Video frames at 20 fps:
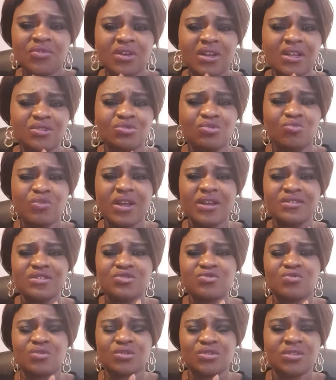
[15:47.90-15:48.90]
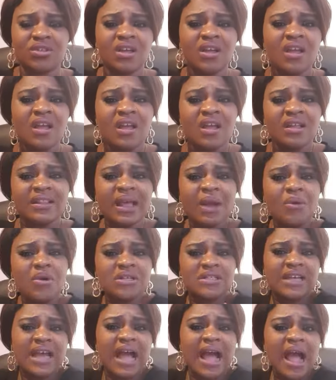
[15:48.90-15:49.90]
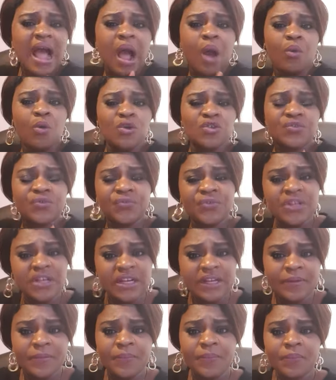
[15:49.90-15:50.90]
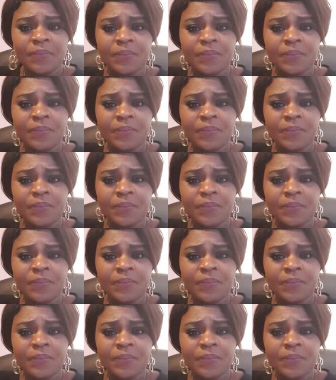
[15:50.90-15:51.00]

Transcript: Just to wear this touch. That was how I was feeling.